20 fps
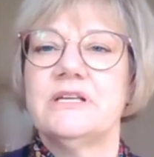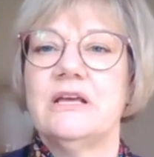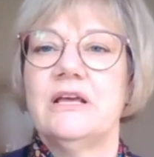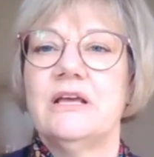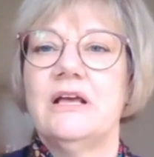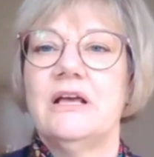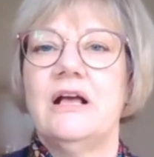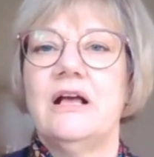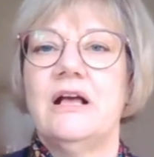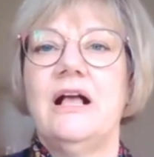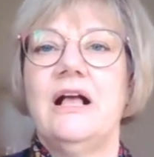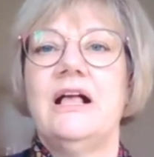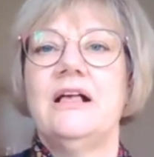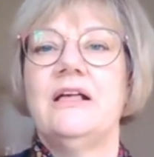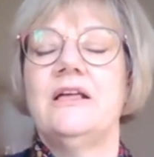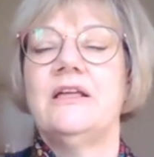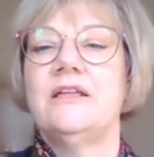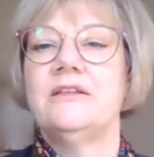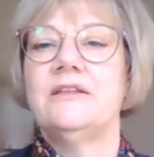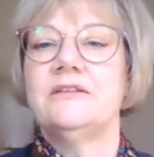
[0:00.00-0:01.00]

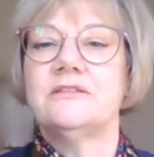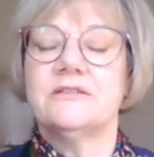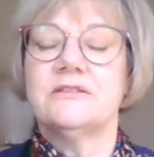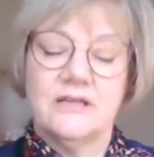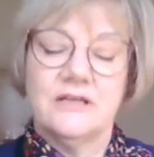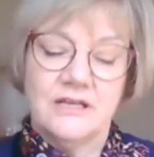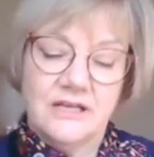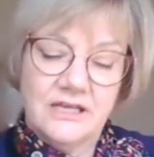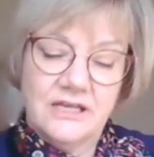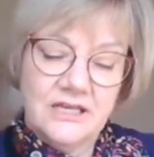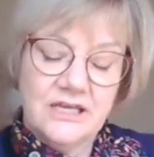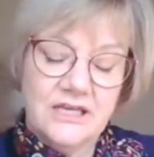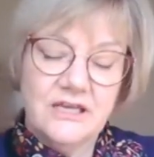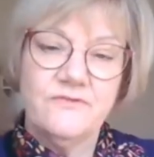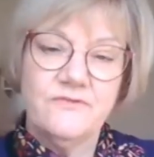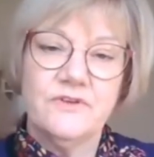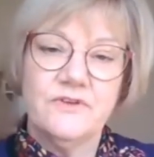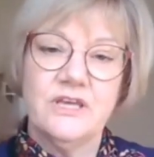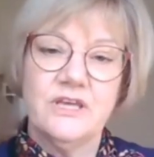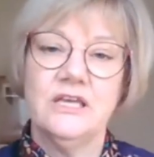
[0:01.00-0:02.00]
and give
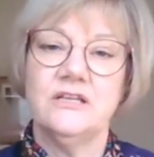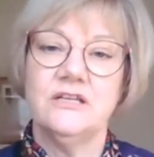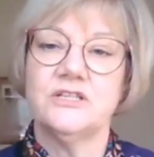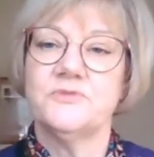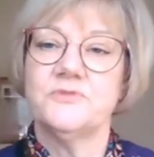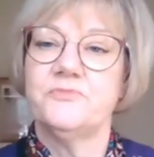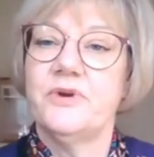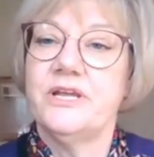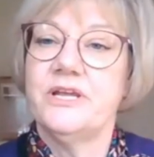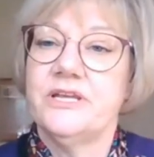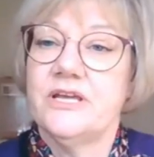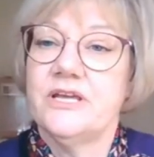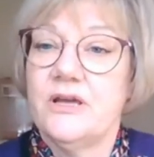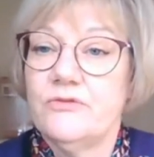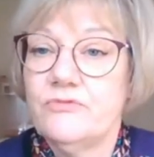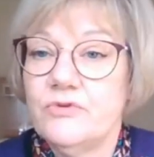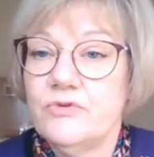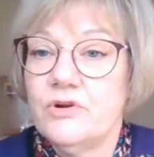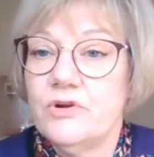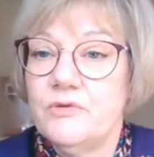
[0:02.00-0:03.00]
each breakout
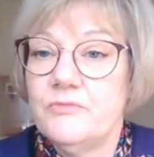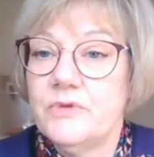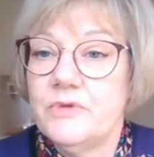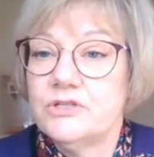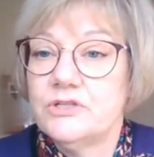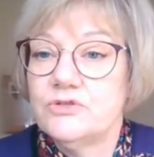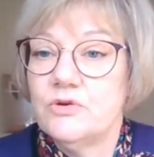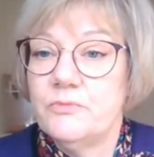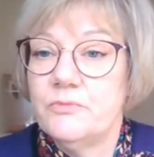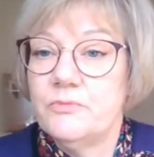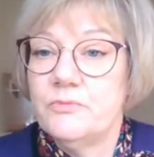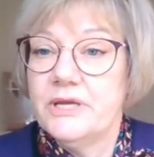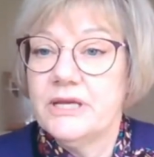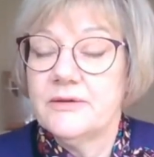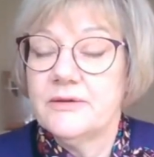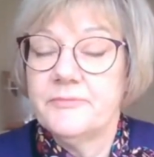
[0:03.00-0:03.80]
room a topic.